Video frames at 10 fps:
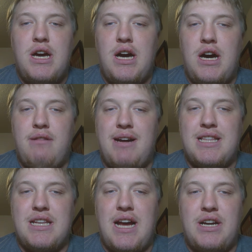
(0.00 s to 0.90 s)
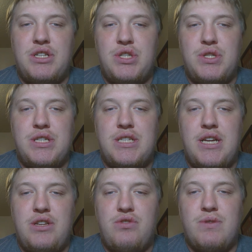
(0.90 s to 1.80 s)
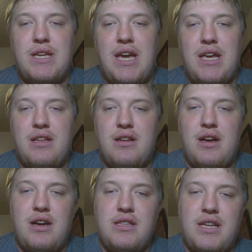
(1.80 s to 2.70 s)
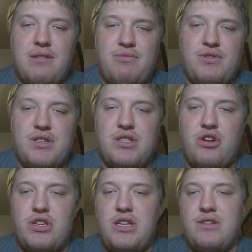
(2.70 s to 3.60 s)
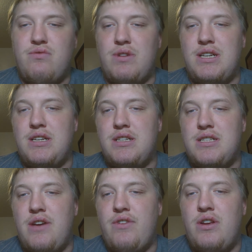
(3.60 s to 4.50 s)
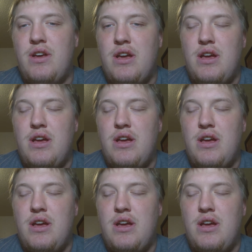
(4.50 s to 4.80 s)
I had the Niners losing 10 to 28. They end up losing 13 to 27.